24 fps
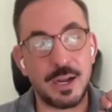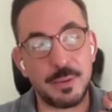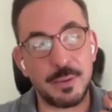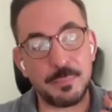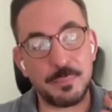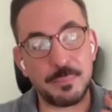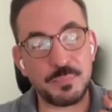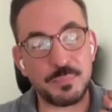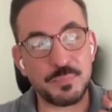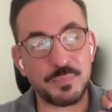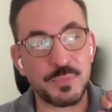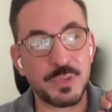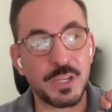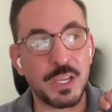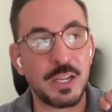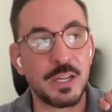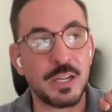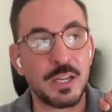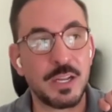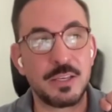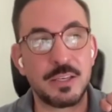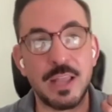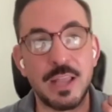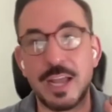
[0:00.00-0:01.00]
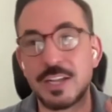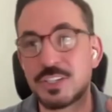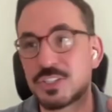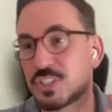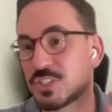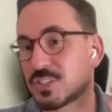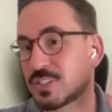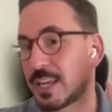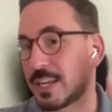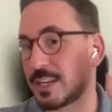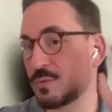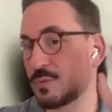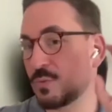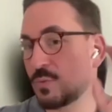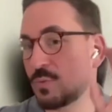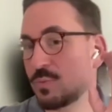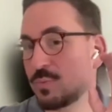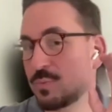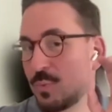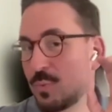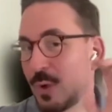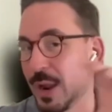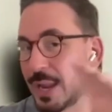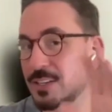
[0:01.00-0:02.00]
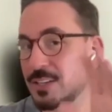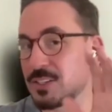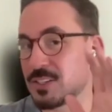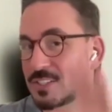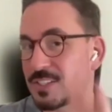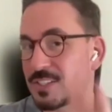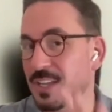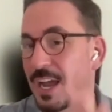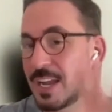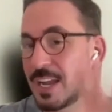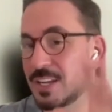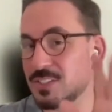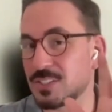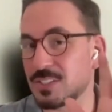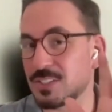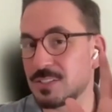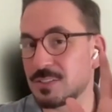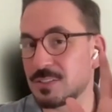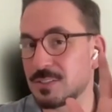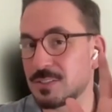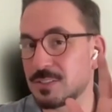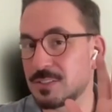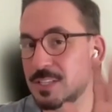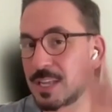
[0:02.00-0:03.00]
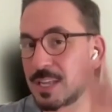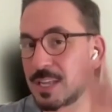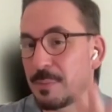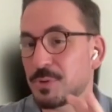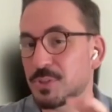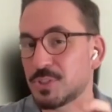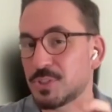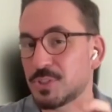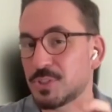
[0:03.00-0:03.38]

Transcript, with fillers: not just like weight and size and